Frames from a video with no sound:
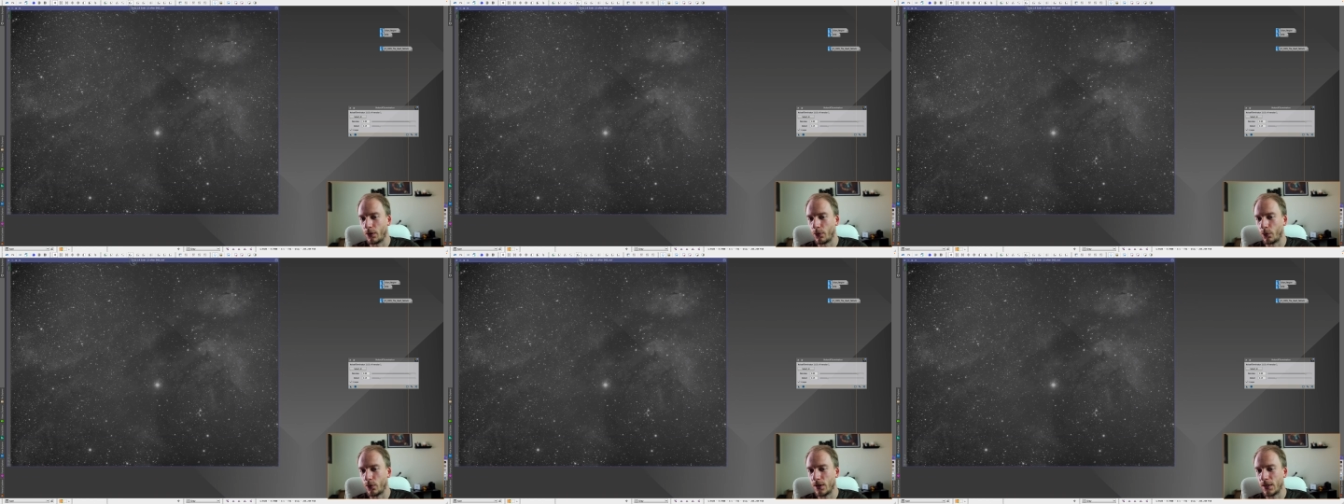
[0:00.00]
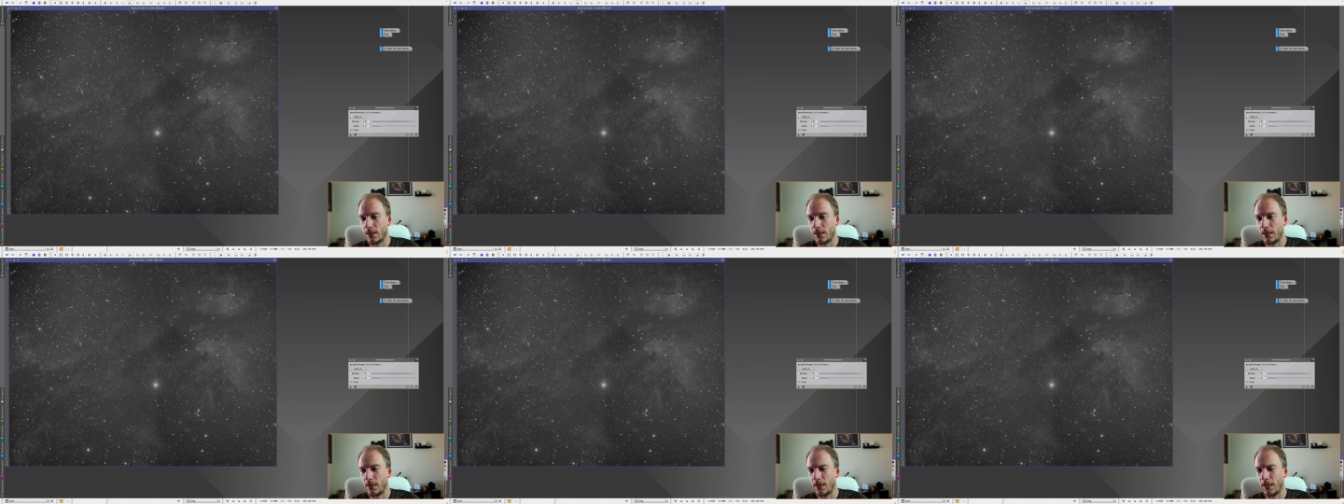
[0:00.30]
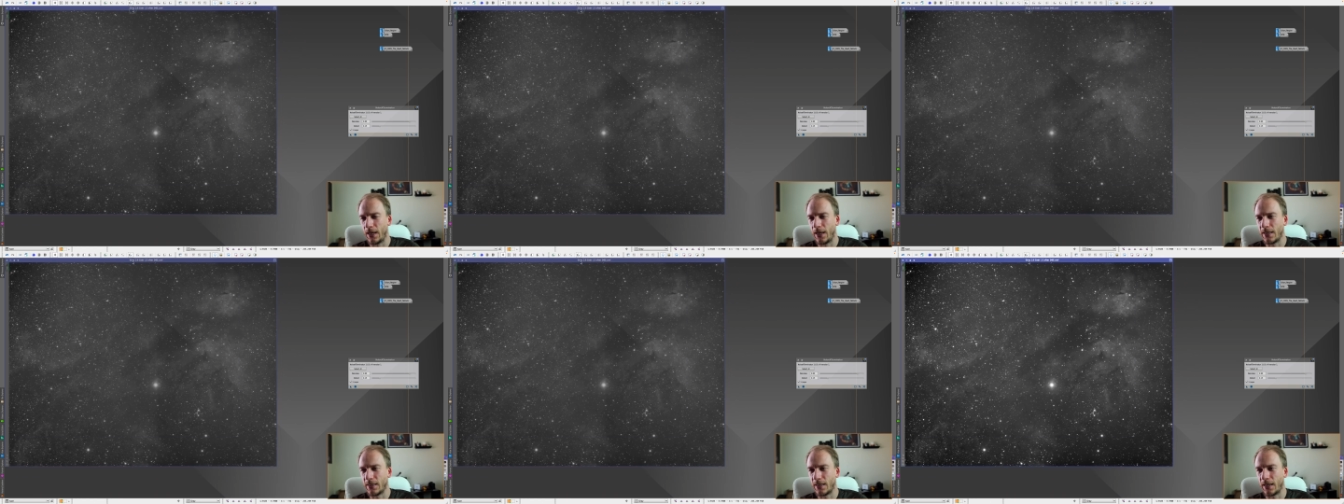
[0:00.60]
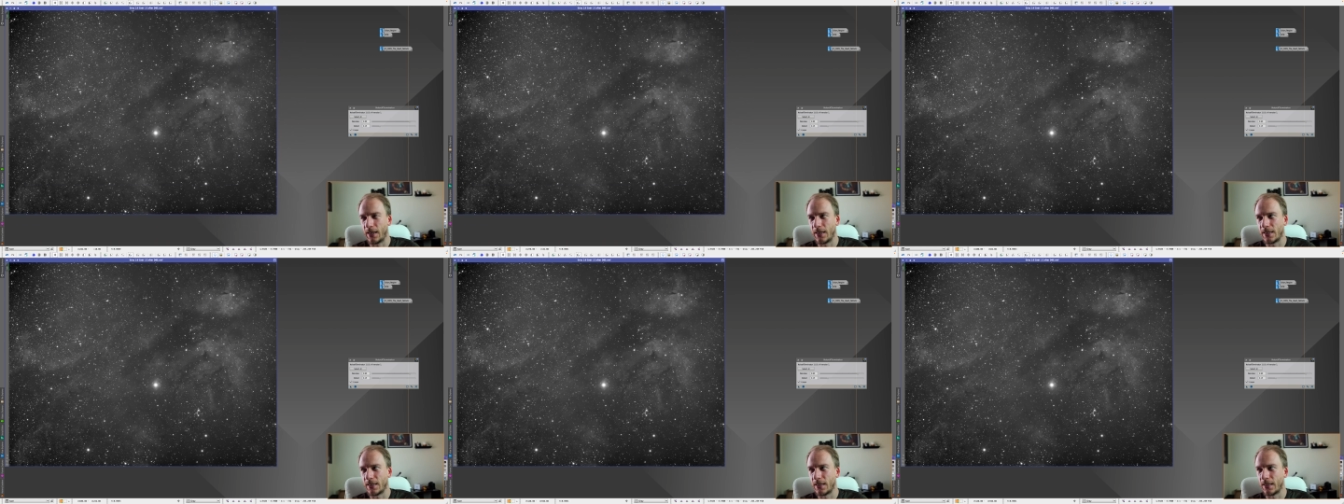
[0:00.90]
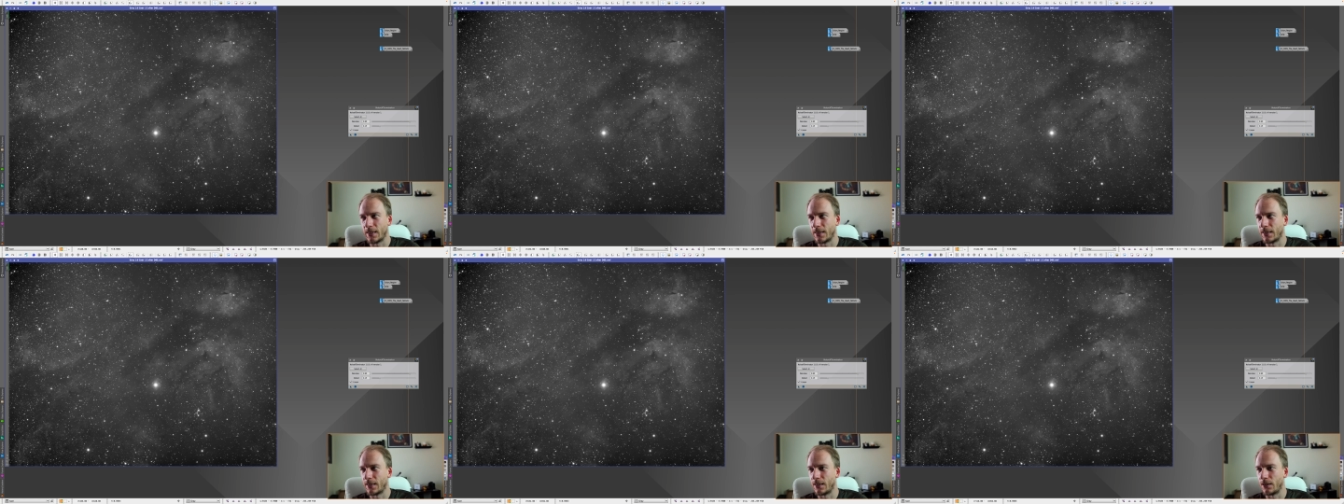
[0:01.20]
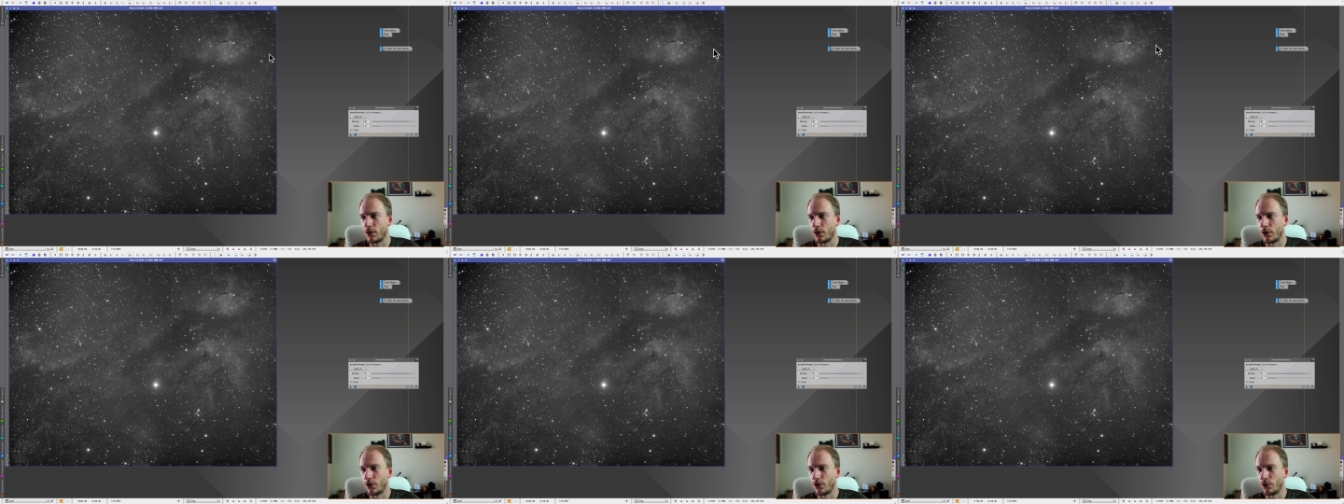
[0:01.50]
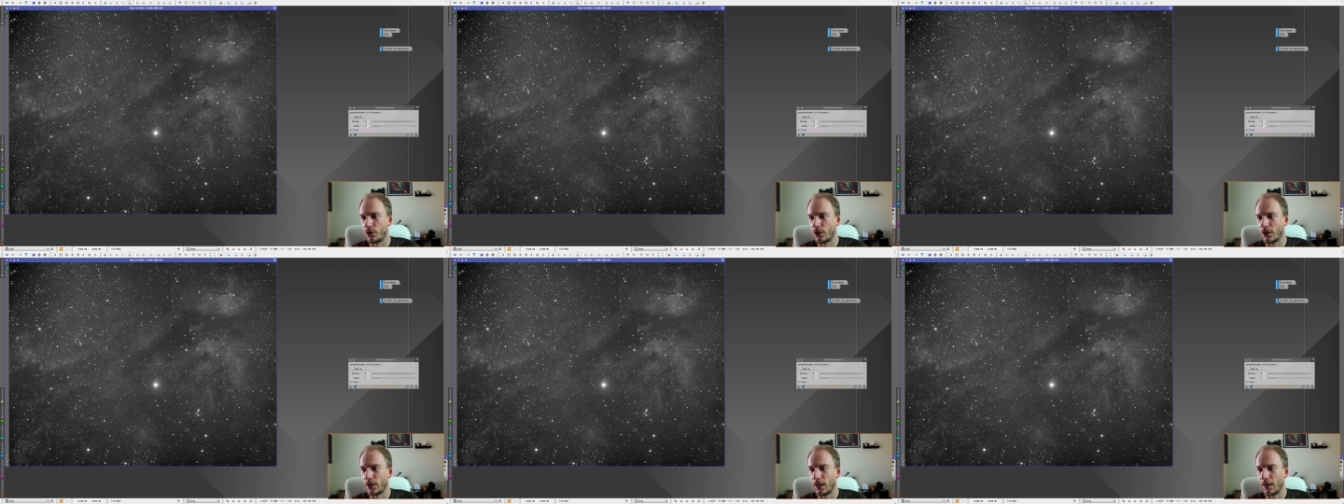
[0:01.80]
with the ASI
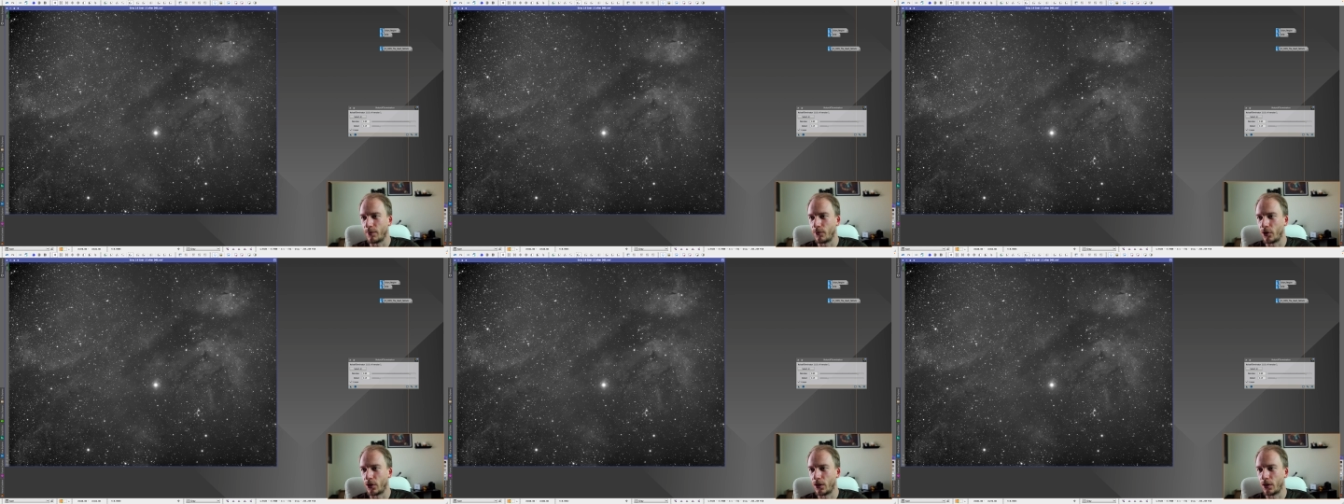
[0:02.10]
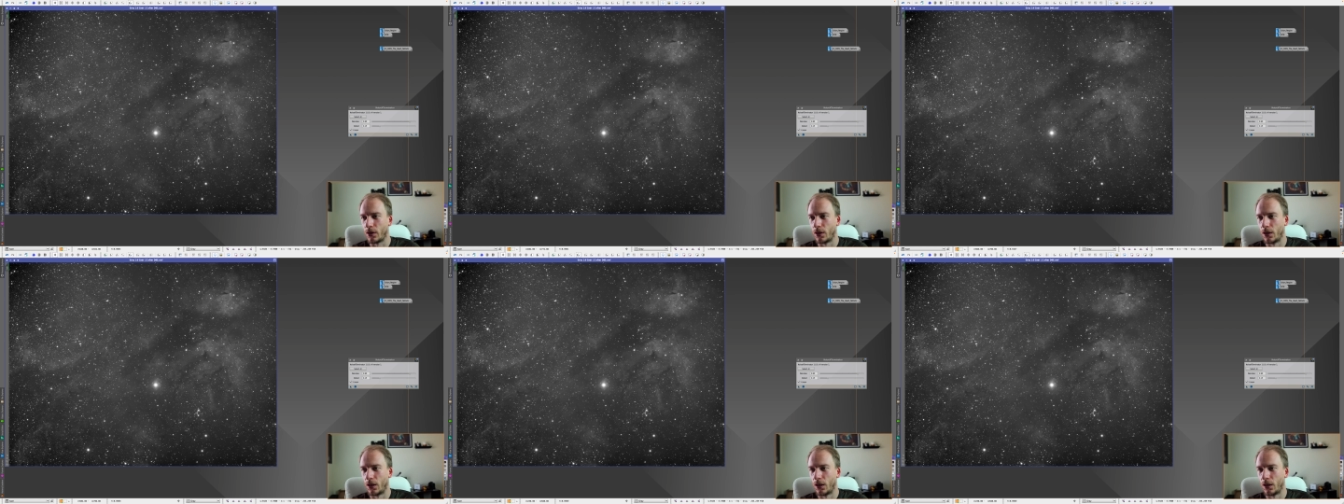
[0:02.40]
1600 camera.